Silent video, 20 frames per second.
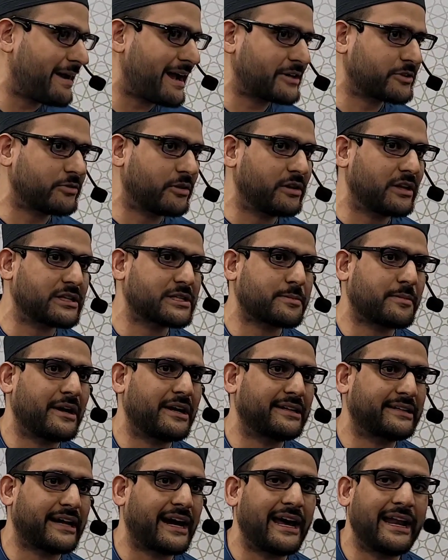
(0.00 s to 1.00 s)
back to Allah
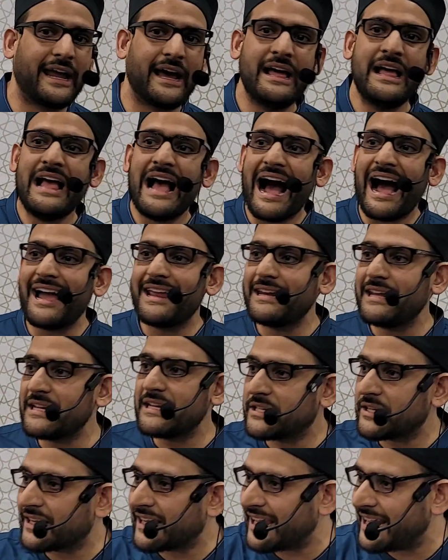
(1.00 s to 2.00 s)
subhanahu wa ta'ala. I
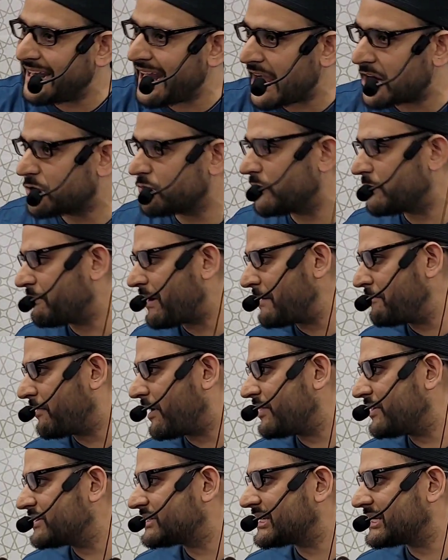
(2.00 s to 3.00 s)
need to connect with my
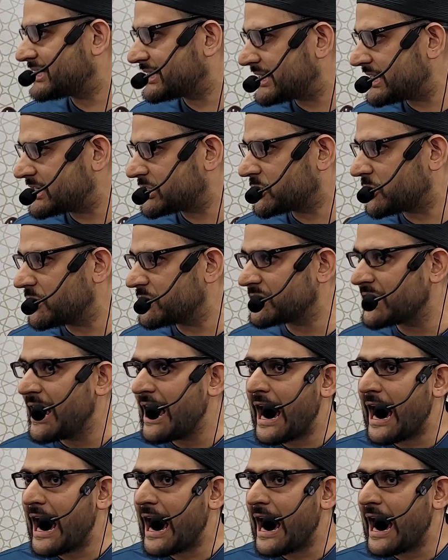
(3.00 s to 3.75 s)
brothers and sisters